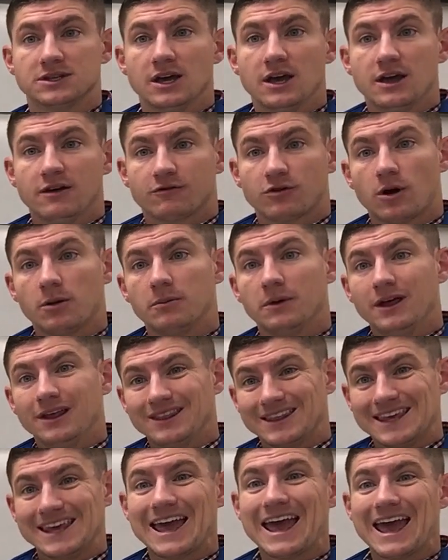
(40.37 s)
from the
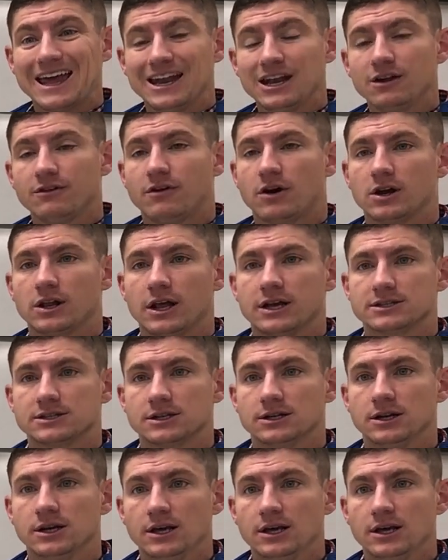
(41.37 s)
end of our lesson